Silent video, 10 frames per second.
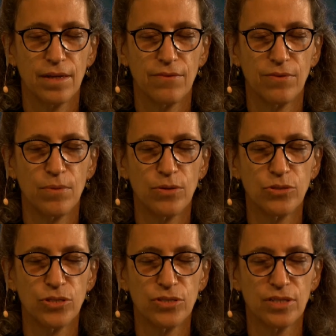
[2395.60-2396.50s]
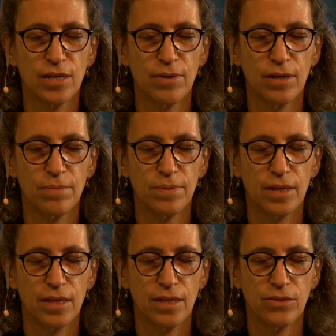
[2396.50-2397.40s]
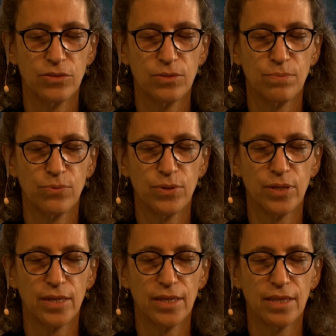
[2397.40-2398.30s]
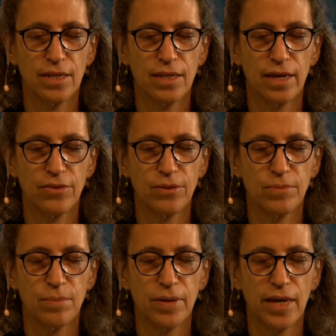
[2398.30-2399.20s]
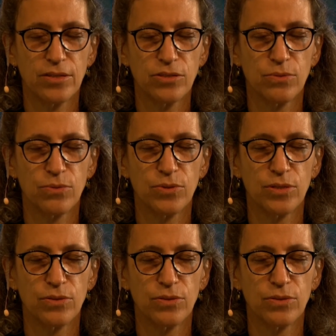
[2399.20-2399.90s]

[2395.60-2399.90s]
And if emotions come up, just breathe and allow them to pass through